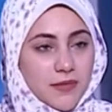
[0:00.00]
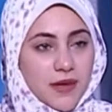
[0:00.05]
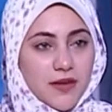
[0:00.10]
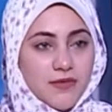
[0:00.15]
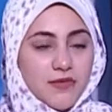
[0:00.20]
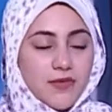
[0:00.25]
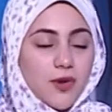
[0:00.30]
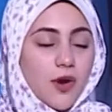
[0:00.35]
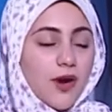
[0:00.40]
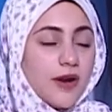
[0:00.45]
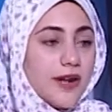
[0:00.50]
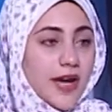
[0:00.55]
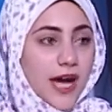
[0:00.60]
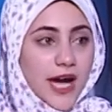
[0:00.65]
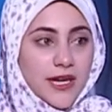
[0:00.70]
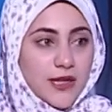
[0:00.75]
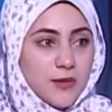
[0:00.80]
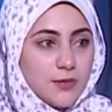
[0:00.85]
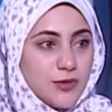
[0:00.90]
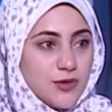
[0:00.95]
If you are a
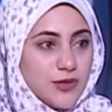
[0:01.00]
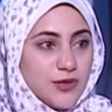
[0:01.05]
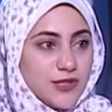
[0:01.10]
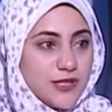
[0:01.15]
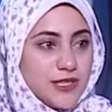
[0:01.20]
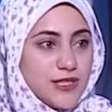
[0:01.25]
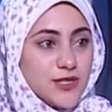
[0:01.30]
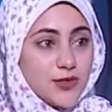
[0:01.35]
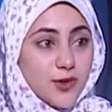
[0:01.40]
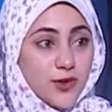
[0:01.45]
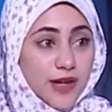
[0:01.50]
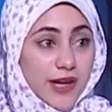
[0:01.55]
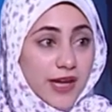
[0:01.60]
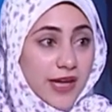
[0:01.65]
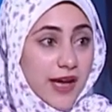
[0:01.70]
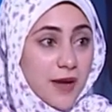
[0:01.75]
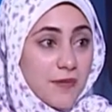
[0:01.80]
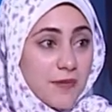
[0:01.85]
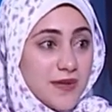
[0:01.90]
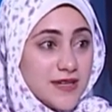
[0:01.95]
honeymooners or a
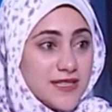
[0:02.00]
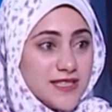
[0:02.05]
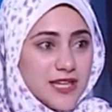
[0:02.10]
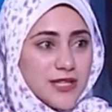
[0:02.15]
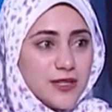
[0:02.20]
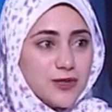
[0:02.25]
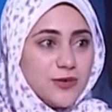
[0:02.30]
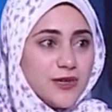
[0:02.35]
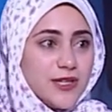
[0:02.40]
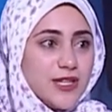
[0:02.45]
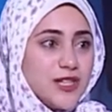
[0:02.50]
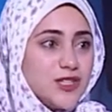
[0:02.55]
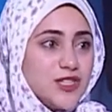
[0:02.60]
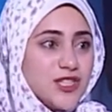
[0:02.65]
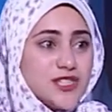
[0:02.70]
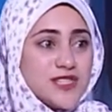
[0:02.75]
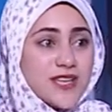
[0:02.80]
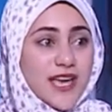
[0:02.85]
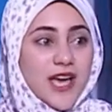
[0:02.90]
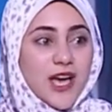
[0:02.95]
couples and you want to
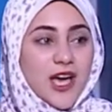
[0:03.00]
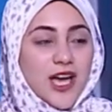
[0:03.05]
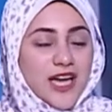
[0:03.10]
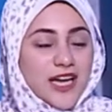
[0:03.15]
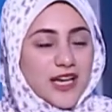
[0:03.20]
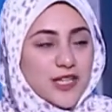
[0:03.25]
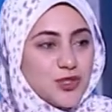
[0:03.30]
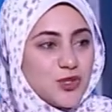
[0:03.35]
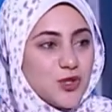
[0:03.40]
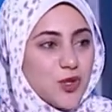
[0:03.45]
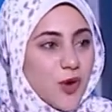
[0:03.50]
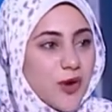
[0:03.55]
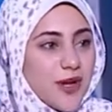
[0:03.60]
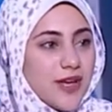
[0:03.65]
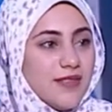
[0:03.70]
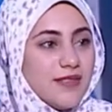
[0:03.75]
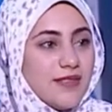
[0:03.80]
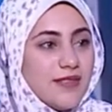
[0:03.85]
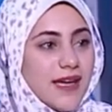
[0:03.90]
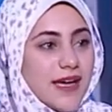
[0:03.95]
just enjoy
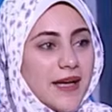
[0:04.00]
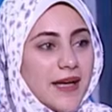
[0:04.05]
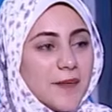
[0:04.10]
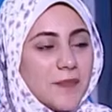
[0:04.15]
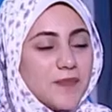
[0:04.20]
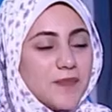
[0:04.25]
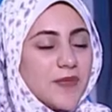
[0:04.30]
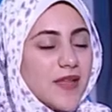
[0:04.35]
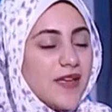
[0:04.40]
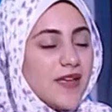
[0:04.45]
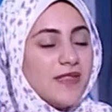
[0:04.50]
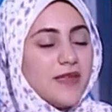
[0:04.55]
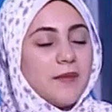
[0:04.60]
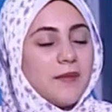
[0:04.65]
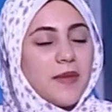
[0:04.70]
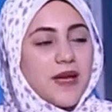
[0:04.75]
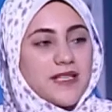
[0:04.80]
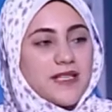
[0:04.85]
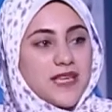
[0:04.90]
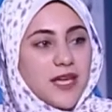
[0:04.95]
in the
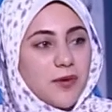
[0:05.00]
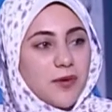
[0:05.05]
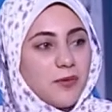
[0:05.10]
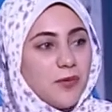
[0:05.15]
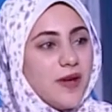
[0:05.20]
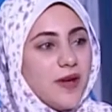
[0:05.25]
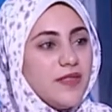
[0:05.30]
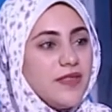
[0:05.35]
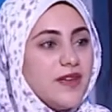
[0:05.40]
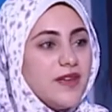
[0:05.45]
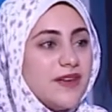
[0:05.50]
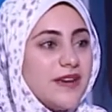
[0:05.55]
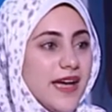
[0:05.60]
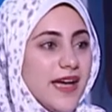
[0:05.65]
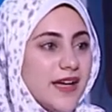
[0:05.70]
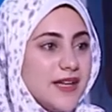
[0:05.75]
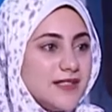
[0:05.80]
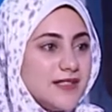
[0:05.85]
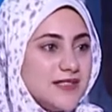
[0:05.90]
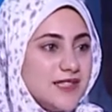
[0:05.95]
amazing weather
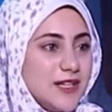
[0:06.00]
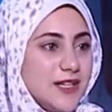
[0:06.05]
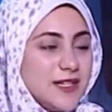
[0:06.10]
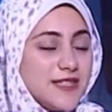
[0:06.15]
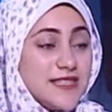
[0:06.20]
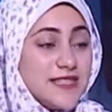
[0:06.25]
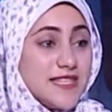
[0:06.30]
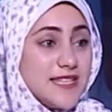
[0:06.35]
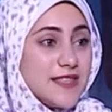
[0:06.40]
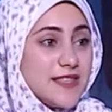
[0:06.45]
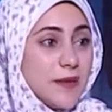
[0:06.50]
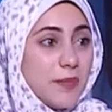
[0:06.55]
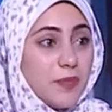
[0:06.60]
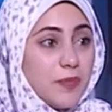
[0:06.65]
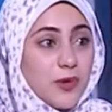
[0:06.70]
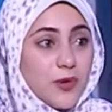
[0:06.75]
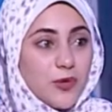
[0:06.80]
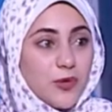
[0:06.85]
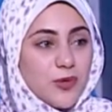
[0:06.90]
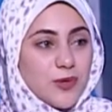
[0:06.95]
and see the
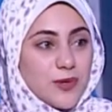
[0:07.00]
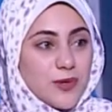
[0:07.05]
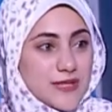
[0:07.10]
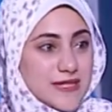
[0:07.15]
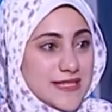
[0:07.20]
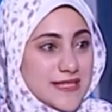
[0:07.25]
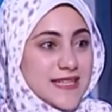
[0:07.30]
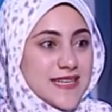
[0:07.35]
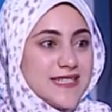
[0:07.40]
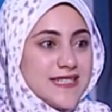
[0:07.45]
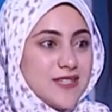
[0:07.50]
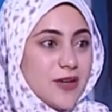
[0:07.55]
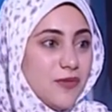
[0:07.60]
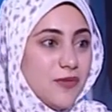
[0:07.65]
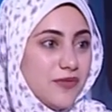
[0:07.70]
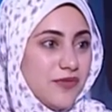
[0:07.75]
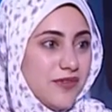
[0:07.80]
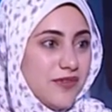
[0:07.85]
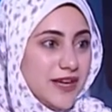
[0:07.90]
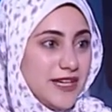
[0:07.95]
blue seas
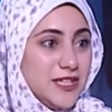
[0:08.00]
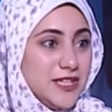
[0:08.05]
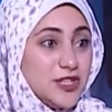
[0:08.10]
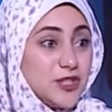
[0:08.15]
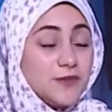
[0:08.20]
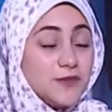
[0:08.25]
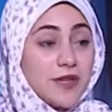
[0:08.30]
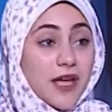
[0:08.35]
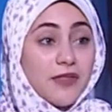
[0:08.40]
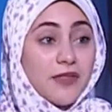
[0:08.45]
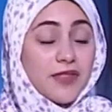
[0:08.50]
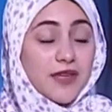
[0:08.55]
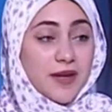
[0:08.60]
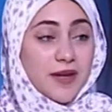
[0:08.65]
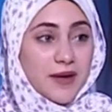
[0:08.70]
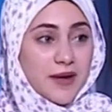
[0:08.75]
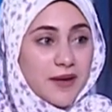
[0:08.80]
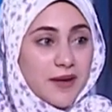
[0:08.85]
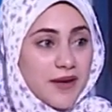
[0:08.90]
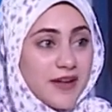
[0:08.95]
of Egypt and
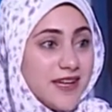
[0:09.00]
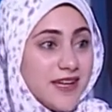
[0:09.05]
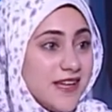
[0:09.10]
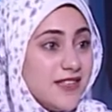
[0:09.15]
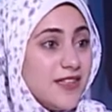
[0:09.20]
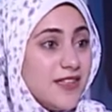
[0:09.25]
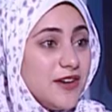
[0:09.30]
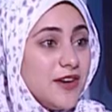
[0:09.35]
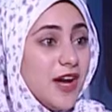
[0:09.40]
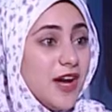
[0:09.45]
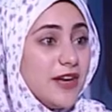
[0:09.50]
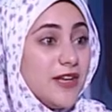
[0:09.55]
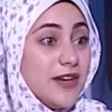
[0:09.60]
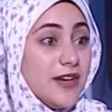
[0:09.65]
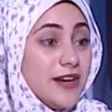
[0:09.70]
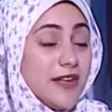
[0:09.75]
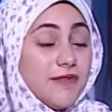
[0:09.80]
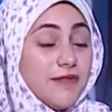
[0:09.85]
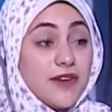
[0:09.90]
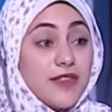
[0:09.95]
the Nile
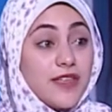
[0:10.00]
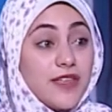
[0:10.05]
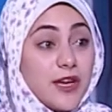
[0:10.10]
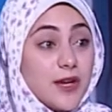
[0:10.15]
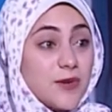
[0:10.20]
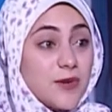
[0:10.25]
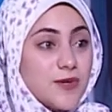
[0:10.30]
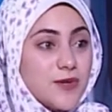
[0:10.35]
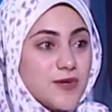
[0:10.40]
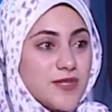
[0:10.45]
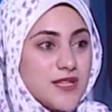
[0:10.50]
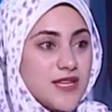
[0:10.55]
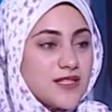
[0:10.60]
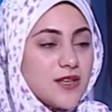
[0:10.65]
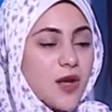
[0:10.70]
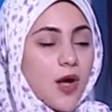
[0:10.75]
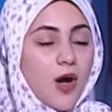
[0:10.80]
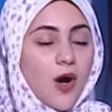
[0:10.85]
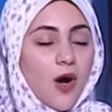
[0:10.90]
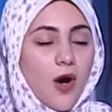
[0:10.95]
River, the cruises,
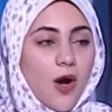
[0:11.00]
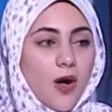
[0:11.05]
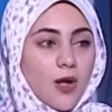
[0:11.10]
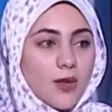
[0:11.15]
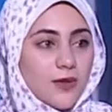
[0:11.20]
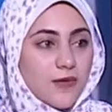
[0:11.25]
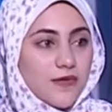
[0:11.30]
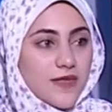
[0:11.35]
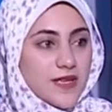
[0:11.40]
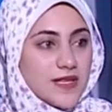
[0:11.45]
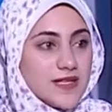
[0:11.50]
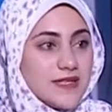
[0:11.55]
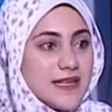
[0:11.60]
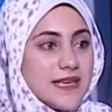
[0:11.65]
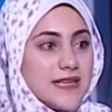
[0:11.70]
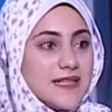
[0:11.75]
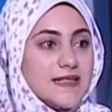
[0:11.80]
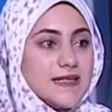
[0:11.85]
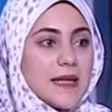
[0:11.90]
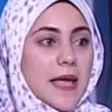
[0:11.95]
all of this
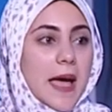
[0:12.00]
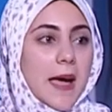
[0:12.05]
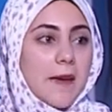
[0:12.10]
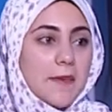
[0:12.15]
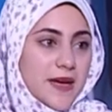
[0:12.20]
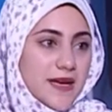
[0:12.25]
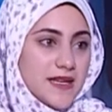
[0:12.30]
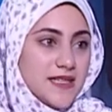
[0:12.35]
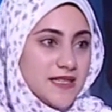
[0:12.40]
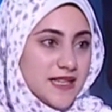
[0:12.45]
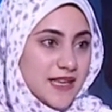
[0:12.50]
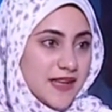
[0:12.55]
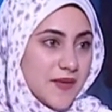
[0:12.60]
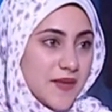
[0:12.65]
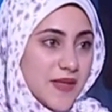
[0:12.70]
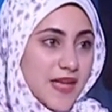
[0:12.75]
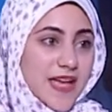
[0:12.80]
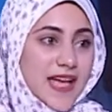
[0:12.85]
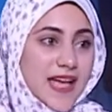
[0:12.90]
is amazing.